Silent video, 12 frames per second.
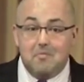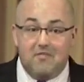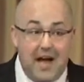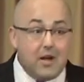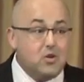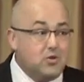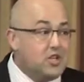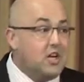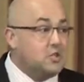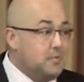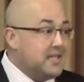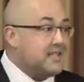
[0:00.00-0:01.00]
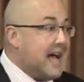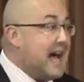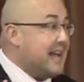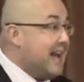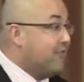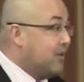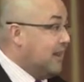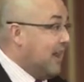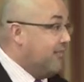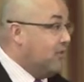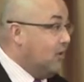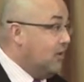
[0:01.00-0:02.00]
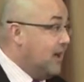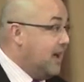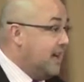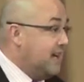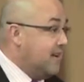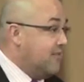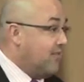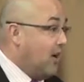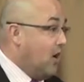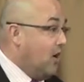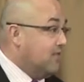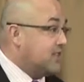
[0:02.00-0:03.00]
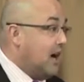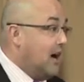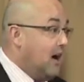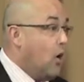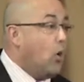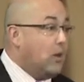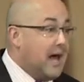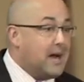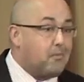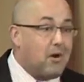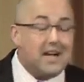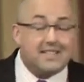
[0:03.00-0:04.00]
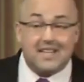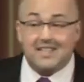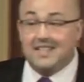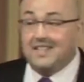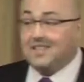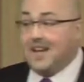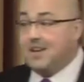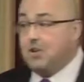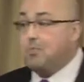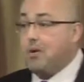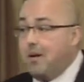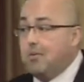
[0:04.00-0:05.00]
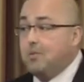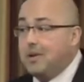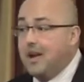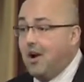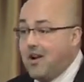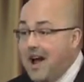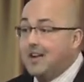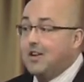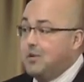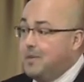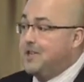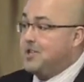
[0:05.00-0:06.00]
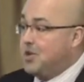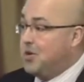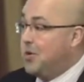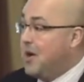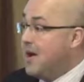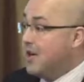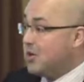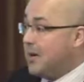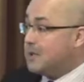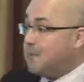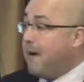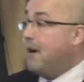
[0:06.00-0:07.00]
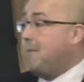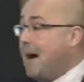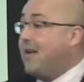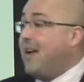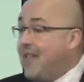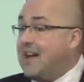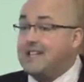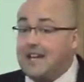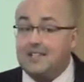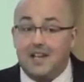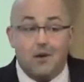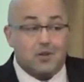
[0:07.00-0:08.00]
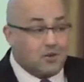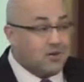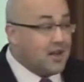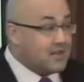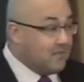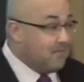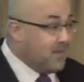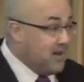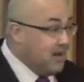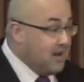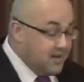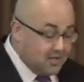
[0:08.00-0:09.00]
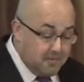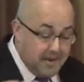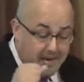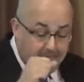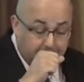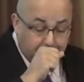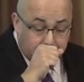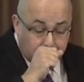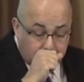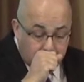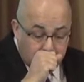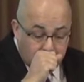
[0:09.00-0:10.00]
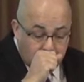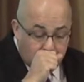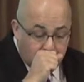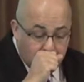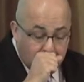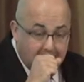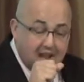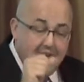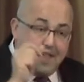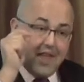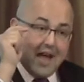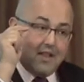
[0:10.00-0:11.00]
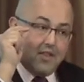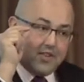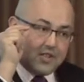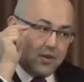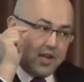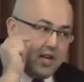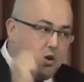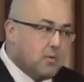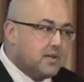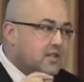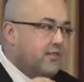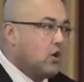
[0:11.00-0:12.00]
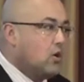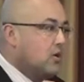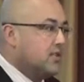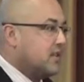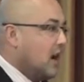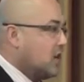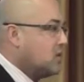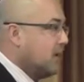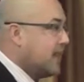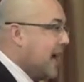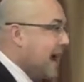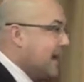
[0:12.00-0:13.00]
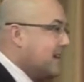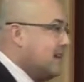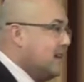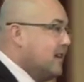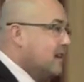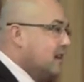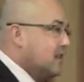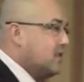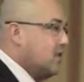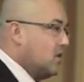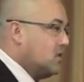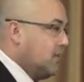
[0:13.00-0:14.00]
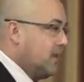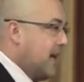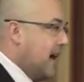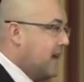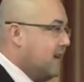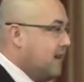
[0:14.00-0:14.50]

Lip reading: value judgments at every level, and it involves a whole lot of processes that you probably are not going to be too transparent about, and that's actually how it turned out to be. And so the hubris of Google starts with that. It starts with that.